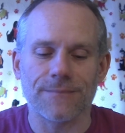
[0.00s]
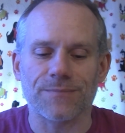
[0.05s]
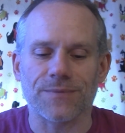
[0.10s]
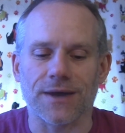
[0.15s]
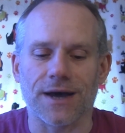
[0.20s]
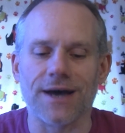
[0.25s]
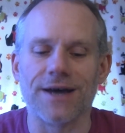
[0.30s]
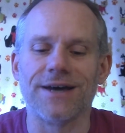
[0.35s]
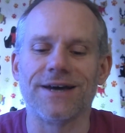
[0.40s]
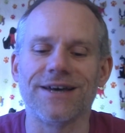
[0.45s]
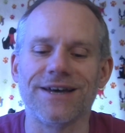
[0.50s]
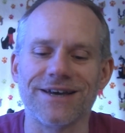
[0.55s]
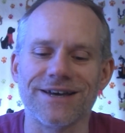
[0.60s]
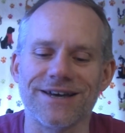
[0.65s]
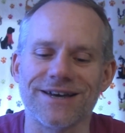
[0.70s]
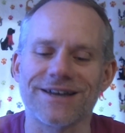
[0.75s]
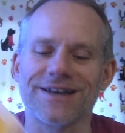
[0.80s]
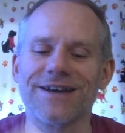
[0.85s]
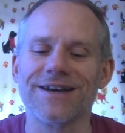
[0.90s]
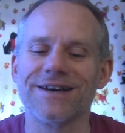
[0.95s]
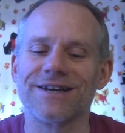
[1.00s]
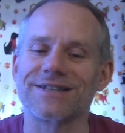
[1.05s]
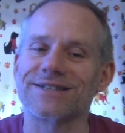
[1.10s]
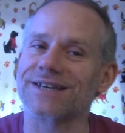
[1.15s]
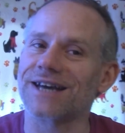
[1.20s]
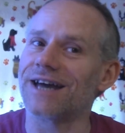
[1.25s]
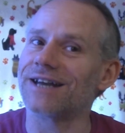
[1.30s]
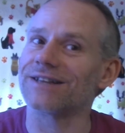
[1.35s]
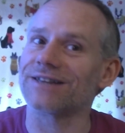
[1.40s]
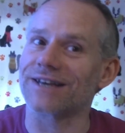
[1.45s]
It's
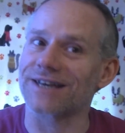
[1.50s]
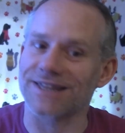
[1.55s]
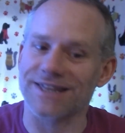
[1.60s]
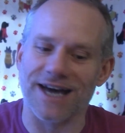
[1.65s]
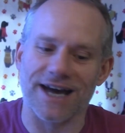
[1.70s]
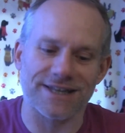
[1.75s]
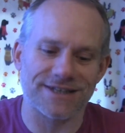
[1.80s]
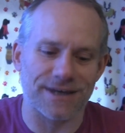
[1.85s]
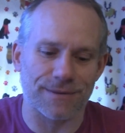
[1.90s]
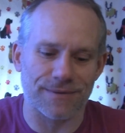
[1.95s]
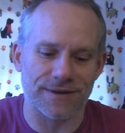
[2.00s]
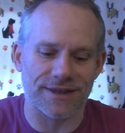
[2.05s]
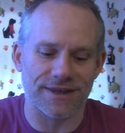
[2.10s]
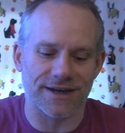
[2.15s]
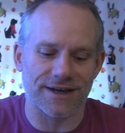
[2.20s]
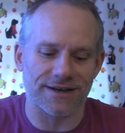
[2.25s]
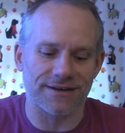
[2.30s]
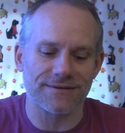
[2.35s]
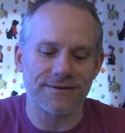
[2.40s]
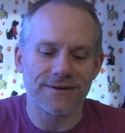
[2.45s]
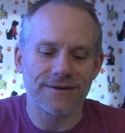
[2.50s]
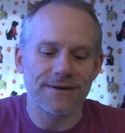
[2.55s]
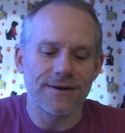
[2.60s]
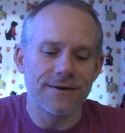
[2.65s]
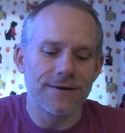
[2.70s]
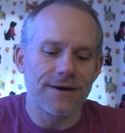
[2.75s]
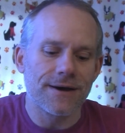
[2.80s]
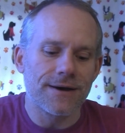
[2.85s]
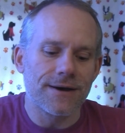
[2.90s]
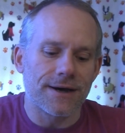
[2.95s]
kind of like that type of thing.
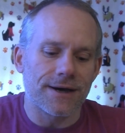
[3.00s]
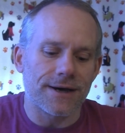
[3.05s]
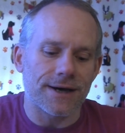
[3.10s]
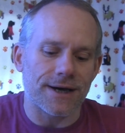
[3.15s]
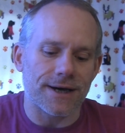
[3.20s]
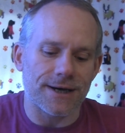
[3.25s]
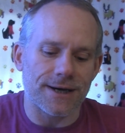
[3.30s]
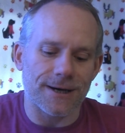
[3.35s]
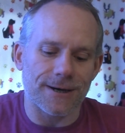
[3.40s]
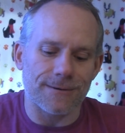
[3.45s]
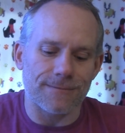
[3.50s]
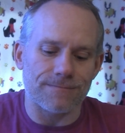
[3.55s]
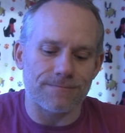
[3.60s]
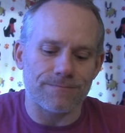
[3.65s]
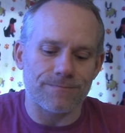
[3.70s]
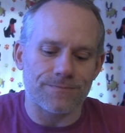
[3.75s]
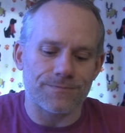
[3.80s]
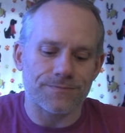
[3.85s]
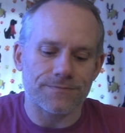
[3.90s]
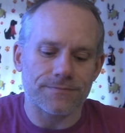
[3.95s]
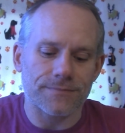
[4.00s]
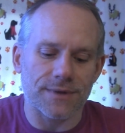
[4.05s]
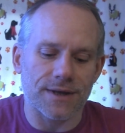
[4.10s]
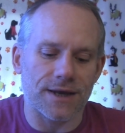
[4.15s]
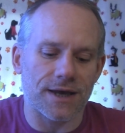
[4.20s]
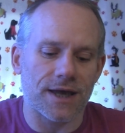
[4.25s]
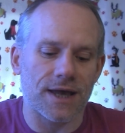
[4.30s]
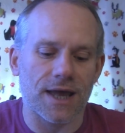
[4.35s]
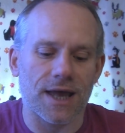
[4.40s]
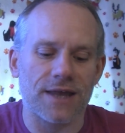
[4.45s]

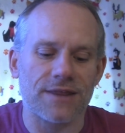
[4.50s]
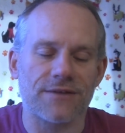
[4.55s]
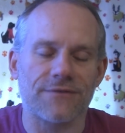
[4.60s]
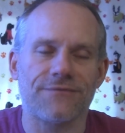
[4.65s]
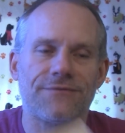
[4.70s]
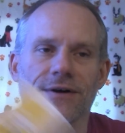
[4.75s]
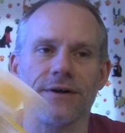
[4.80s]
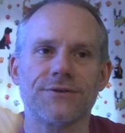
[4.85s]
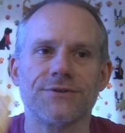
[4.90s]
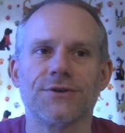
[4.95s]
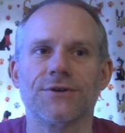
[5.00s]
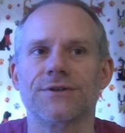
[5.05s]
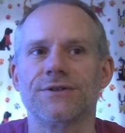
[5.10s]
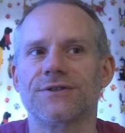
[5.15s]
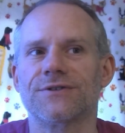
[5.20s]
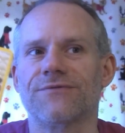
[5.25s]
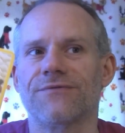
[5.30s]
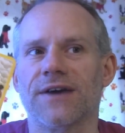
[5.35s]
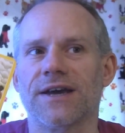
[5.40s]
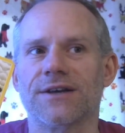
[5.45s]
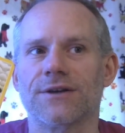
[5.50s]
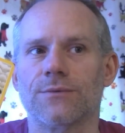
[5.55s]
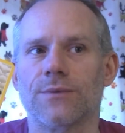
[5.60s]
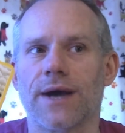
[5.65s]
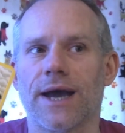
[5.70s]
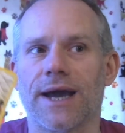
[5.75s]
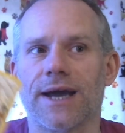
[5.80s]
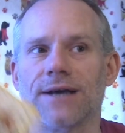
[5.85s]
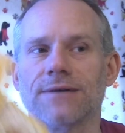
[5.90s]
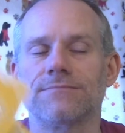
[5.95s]
And the falsehoods fade
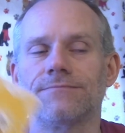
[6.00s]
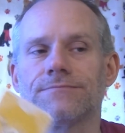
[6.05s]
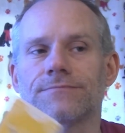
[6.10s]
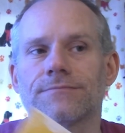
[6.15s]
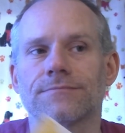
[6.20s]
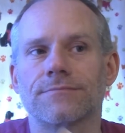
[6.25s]
away.